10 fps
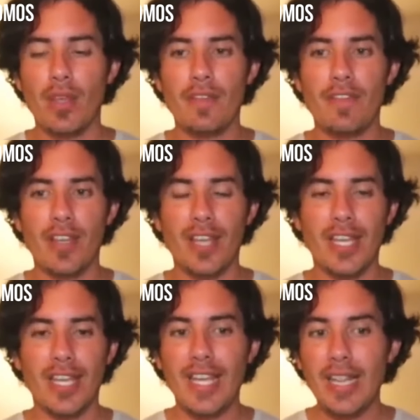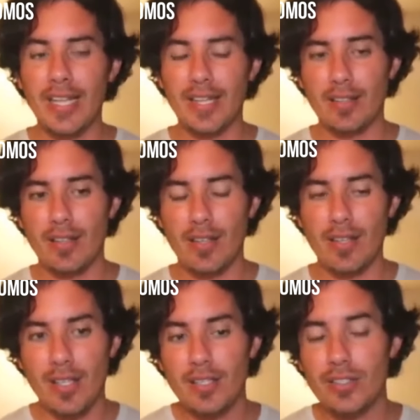if healing
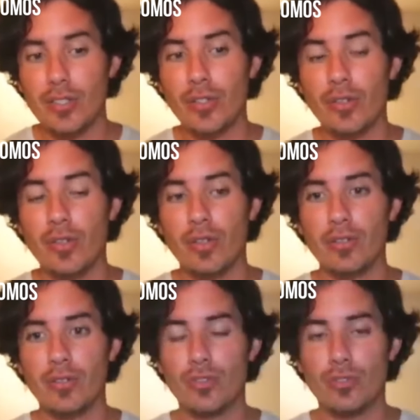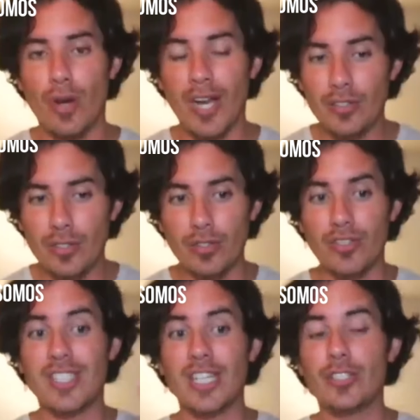is to try
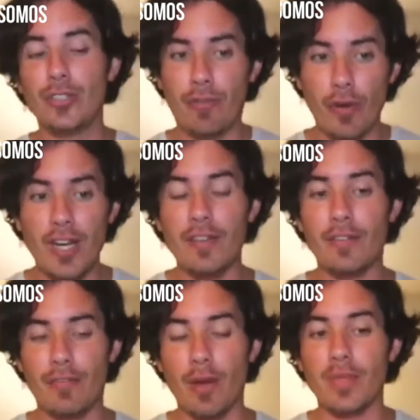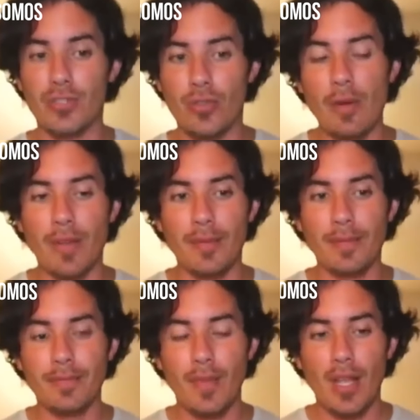to set you free from the
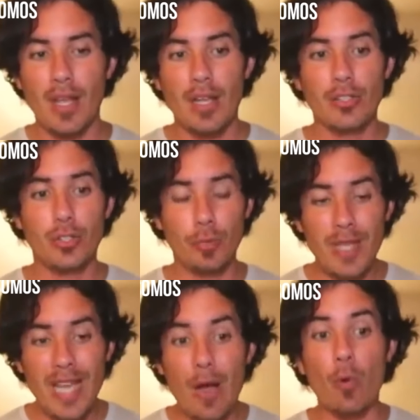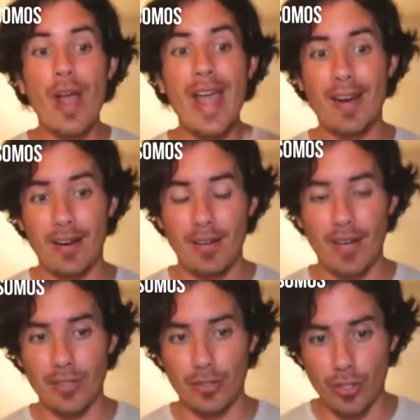trauma, to be
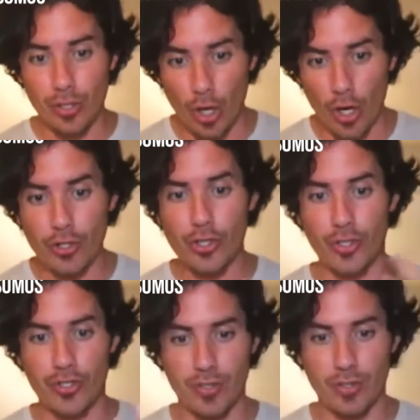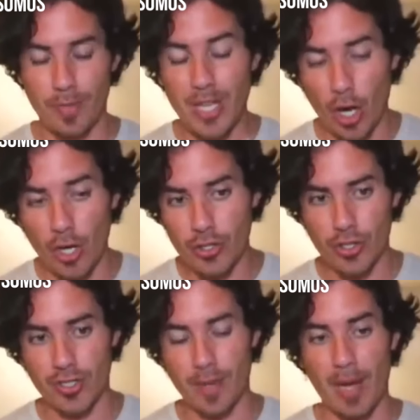aware and to be
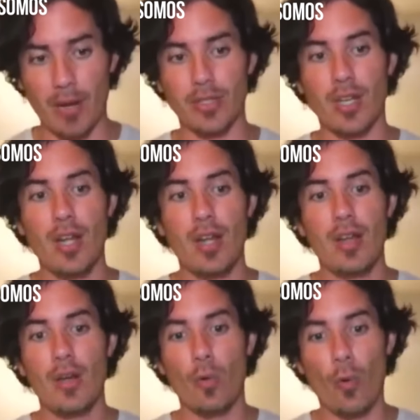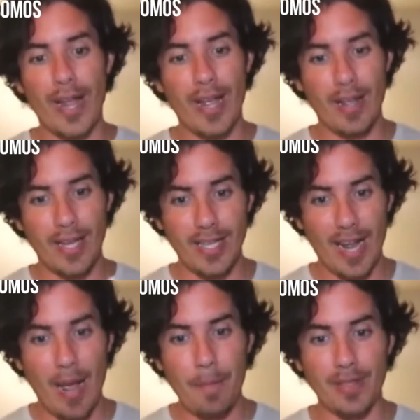conscious about why it
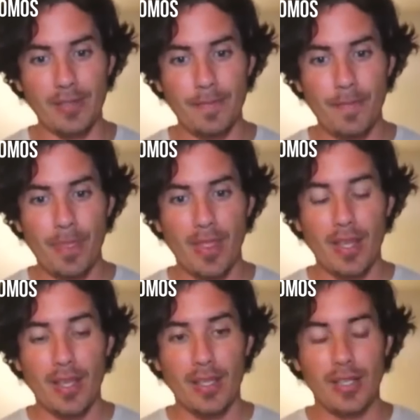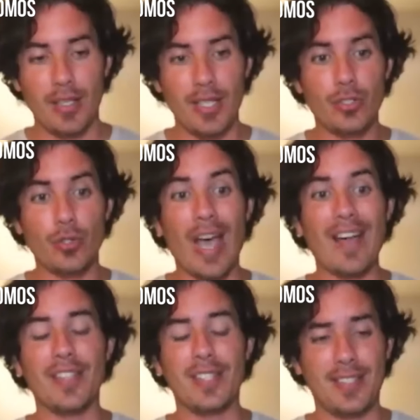happened, is to
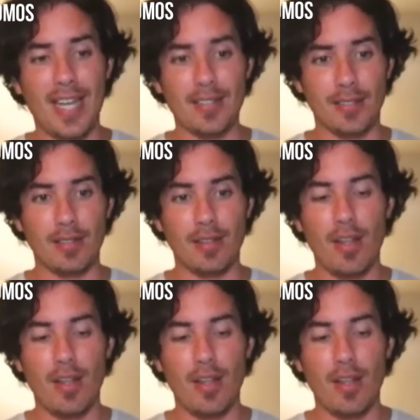understand